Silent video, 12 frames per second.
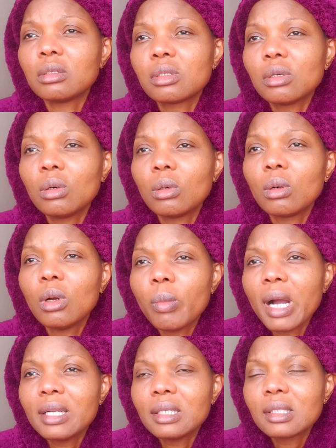So
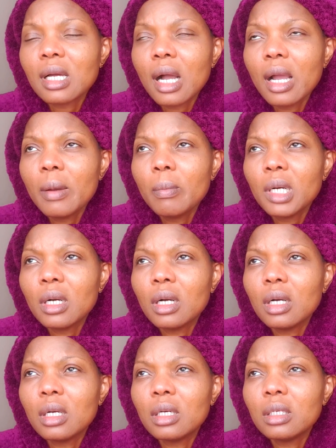by the time
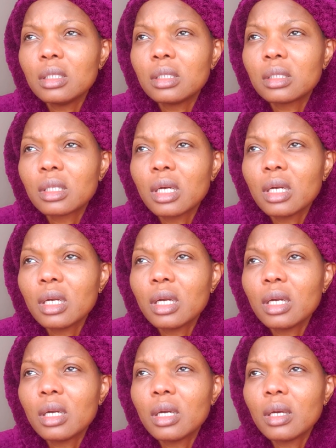
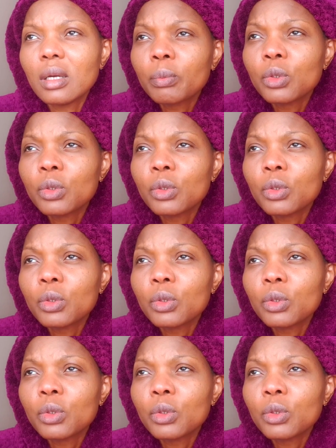they